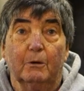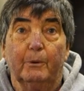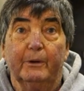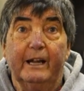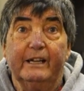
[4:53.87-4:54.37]
not
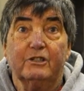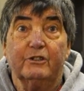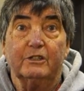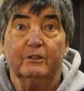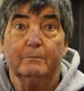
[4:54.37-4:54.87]
putting any
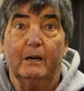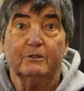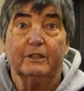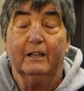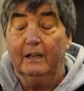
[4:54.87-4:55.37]
stress on the
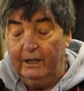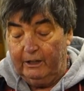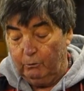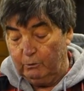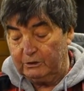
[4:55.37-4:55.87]
motor,
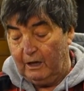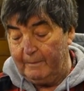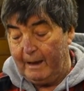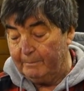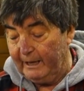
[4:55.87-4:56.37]
and all the time
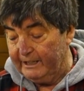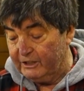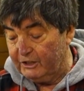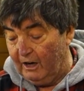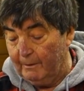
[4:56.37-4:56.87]
that blade is
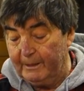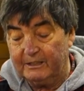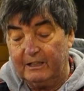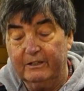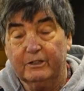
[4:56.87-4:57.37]
sharp,
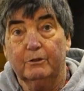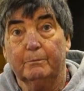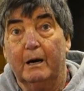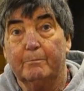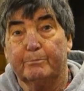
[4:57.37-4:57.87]
that's going to
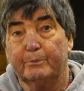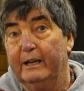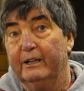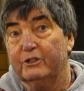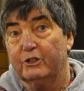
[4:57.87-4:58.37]
do a
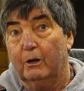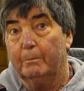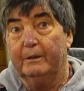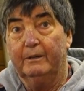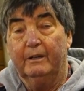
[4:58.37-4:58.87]
brilliant
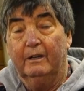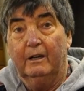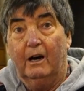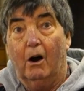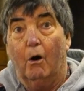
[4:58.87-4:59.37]
job
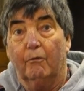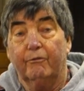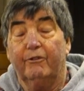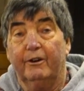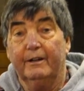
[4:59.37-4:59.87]

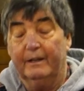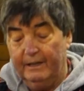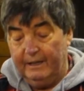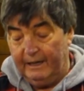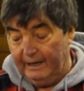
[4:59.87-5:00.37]
of
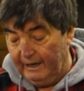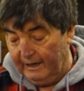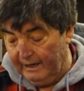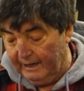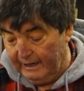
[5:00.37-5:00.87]

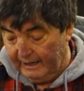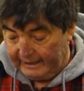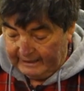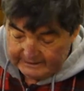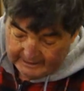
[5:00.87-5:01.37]

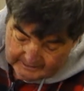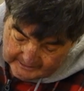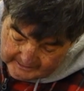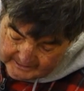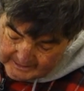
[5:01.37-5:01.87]
cutting,
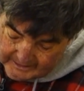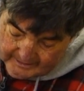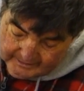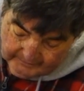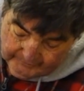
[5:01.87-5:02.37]

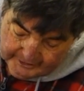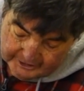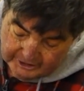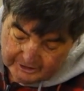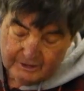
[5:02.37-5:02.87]
the
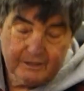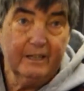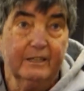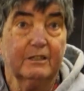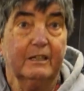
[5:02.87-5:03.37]
finish
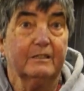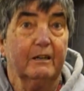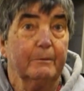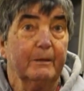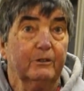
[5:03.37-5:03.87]
is going to be